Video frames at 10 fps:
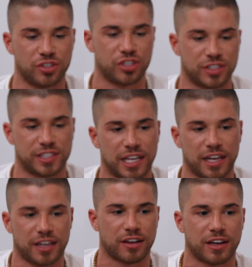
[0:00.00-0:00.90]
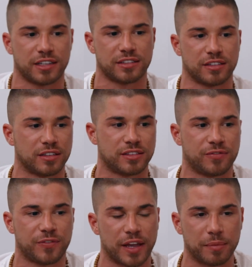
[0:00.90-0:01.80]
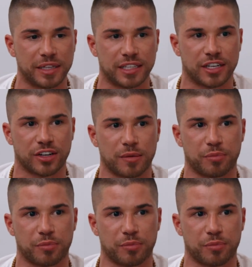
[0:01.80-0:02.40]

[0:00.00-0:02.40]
just sit here at a family dinner and